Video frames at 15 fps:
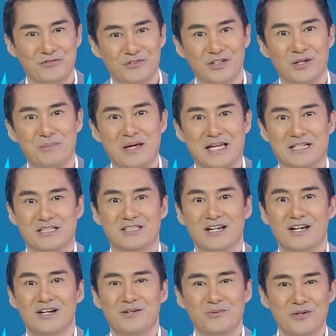Philippines.
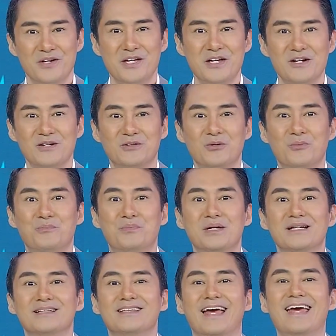We're here to
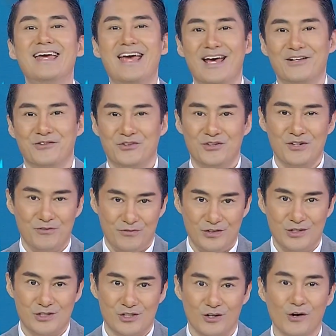build a healthier
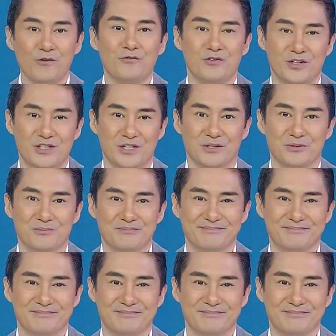future for you.